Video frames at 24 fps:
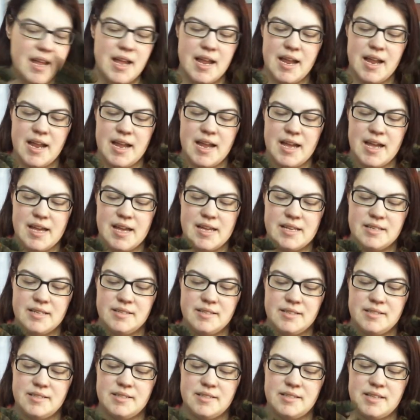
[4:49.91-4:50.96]

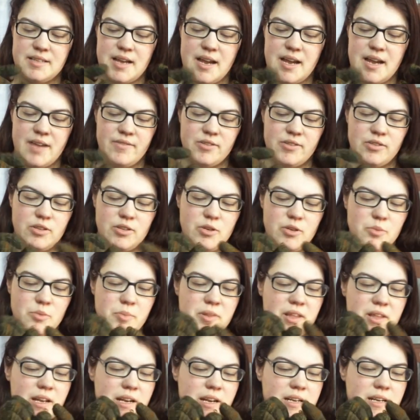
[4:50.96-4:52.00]
and I have a loop
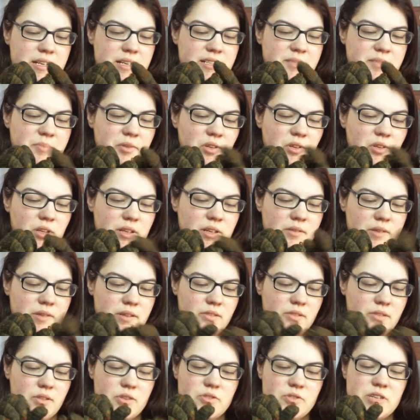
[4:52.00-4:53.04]
that I need to pull in with a
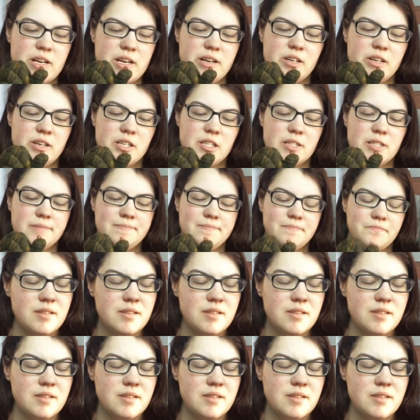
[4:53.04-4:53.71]
crochet hook.